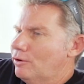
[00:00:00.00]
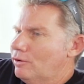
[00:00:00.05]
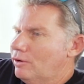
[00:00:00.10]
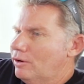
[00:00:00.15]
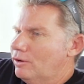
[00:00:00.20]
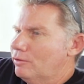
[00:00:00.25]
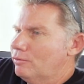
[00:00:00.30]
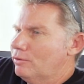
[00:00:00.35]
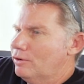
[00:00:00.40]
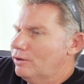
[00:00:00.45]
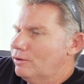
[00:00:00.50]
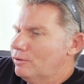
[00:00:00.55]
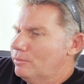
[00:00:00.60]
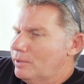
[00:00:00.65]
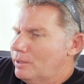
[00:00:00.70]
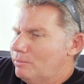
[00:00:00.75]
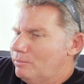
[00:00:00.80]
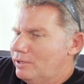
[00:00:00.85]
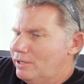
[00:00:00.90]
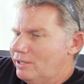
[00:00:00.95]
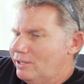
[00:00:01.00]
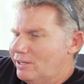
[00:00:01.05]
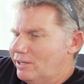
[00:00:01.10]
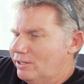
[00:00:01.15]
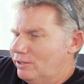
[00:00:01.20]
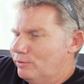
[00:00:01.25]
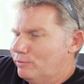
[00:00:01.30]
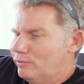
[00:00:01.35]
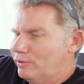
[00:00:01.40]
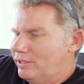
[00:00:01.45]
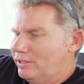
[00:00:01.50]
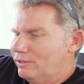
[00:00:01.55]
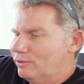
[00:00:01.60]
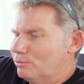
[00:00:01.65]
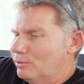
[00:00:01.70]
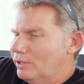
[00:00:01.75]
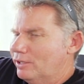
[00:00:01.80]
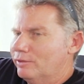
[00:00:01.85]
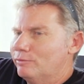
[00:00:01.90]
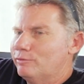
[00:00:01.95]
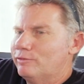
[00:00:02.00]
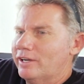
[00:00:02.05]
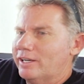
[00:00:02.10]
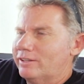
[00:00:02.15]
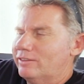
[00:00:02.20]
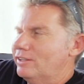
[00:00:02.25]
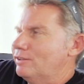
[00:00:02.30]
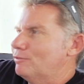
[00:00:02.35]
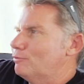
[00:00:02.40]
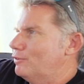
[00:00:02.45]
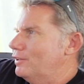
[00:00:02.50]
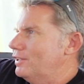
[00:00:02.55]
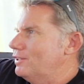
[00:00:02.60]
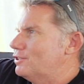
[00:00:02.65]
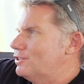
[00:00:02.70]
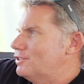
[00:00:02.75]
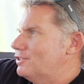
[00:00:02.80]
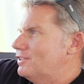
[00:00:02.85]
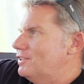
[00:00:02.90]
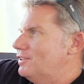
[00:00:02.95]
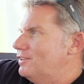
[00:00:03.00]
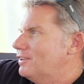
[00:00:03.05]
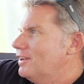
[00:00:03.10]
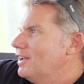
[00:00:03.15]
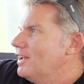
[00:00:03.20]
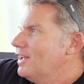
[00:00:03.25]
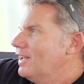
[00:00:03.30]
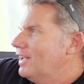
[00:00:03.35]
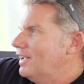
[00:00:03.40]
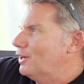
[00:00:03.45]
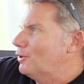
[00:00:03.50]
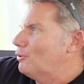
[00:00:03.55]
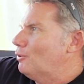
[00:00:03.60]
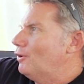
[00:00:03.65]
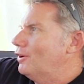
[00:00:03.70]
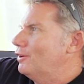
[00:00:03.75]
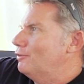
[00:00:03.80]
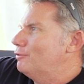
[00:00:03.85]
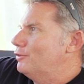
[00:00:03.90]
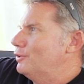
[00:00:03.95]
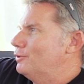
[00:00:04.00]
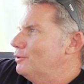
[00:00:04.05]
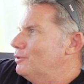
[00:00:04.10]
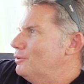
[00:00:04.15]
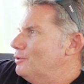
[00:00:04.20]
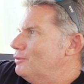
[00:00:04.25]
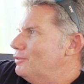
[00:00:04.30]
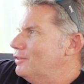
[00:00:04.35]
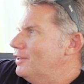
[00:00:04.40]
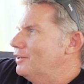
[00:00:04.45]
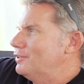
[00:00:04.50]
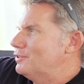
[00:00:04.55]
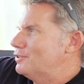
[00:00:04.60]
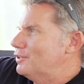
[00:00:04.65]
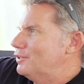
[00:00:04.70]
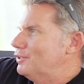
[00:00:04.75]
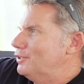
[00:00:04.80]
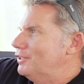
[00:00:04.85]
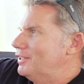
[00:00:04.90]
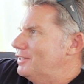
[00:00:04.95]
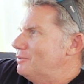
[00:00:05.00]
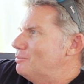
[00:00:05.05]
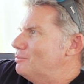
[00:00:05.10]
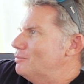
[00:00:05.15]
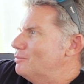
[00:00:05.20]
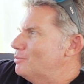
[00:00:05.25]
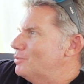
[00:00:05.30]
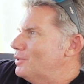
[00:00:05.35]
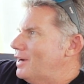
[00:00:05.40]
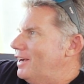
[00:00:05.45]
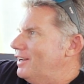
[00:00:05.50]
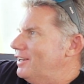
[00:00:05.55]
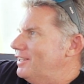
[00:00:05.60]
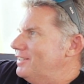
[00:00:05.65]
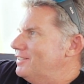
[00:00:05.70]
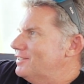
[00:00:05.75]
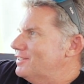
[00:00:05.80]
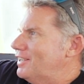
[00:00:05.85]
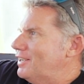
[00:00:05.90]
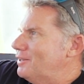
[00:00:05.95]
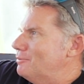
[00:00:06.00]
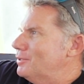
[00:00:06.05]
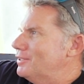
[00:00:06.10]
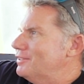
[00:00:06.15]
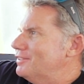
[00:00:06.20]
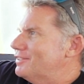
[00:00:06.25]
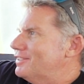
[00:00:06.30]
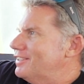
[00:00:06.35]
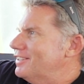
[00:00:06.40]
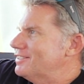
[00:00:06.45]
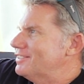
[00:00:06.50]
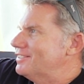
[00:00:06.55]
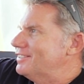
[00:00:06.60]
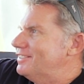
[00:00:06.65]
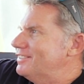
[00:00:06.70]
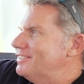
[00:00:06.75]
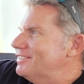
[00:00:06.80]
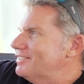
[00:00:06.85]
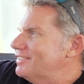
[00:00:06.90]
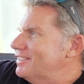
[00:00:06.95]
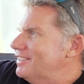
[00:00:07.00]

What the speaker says: no, I remember your yellowfin as well. In fact, it features in quite a few of those early brownie segments, doesn't it?